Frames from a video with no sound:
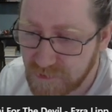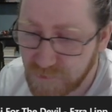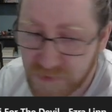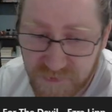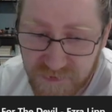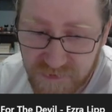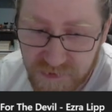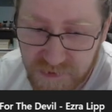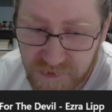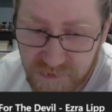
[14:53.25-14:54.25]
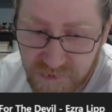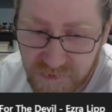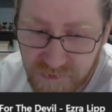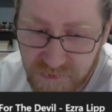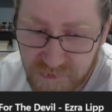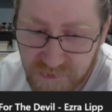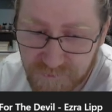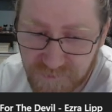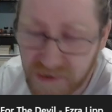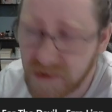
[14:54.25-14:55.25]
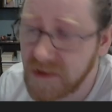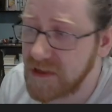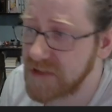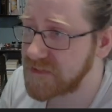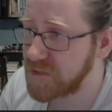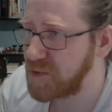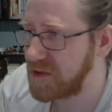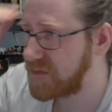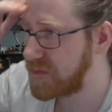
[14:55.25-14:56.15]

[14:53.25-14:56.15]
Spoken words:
What was I saying? Yeah, it's a snowball build.